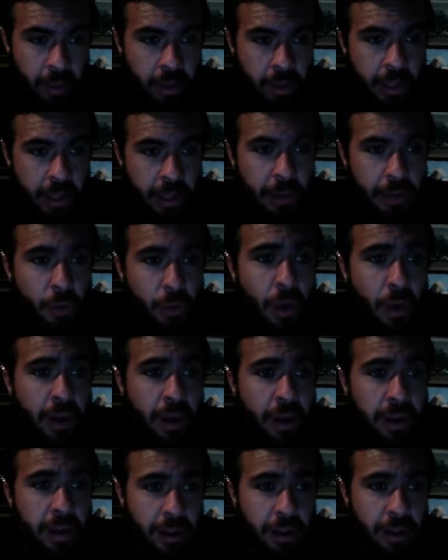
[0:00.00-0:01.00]
into
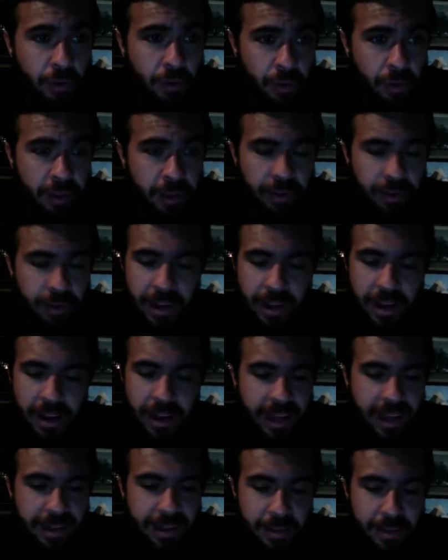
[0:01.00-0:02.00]
our countries. Now,
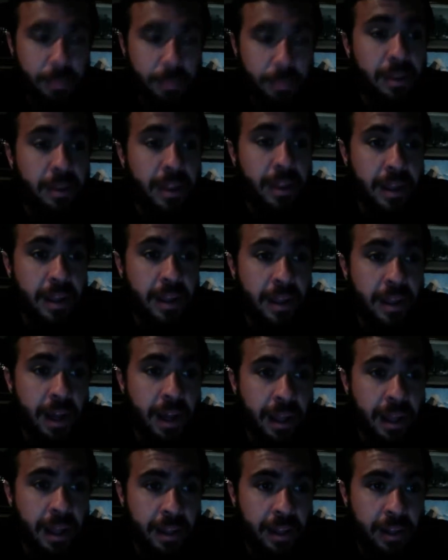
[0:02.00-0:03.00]
I completely
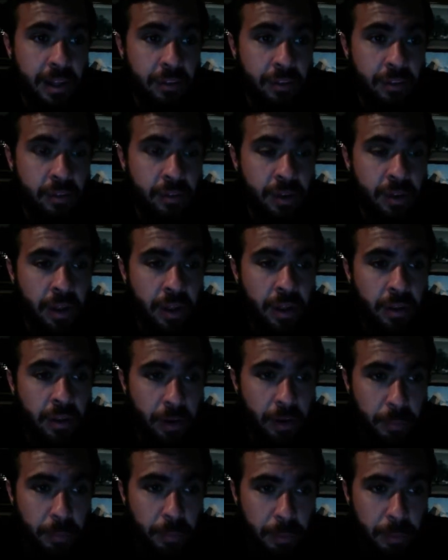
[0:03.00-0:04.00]
acknowledge
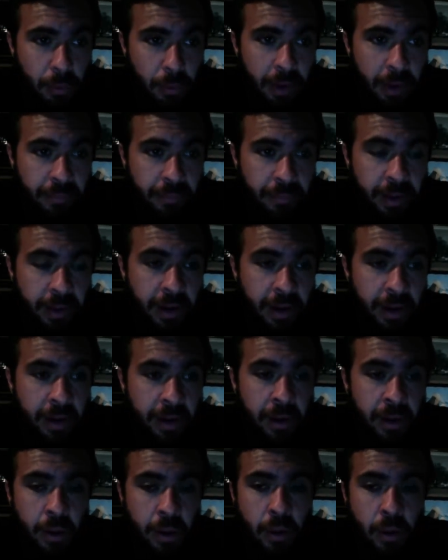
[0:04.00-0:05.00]
there are people out
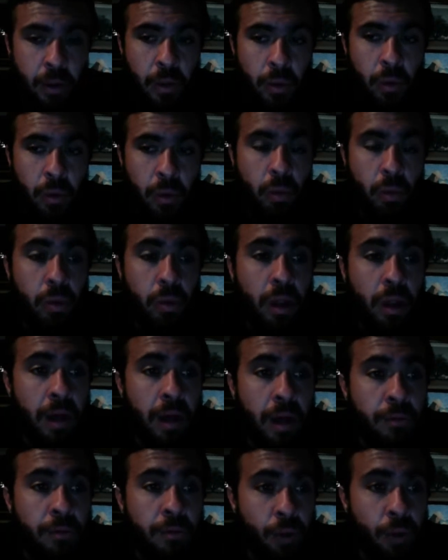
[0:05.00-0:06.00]
there who
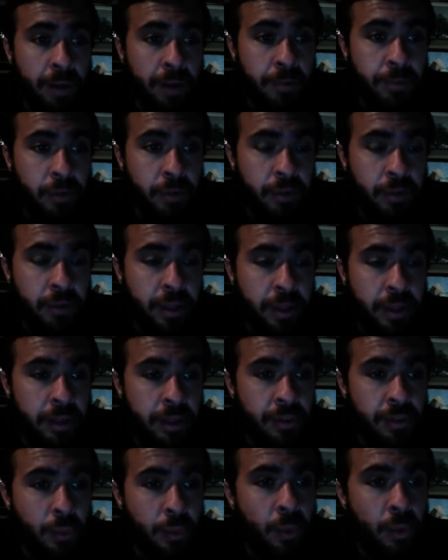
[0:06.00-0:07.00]
love
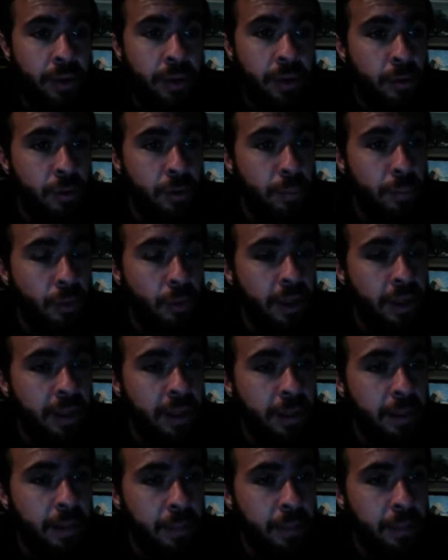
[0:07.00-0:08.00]
refugees and want to
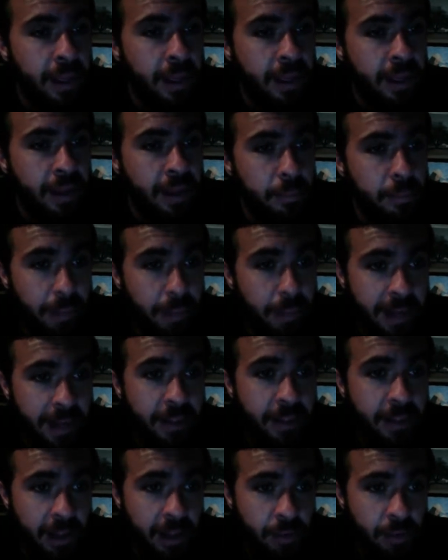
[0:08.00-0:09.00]
bring them in by
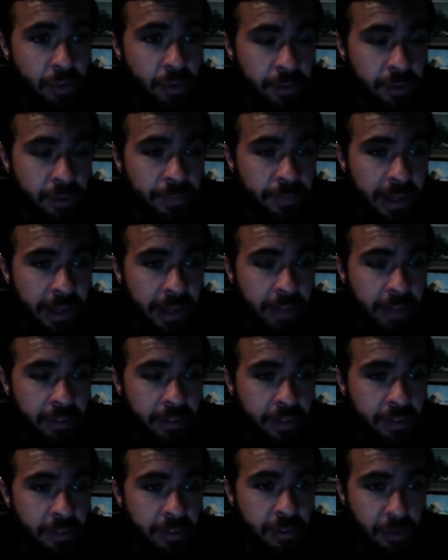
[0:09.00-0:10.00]
the hundreds of
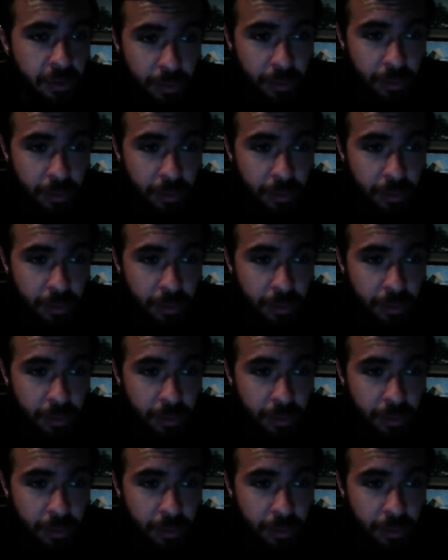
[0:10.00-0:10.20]
thousands to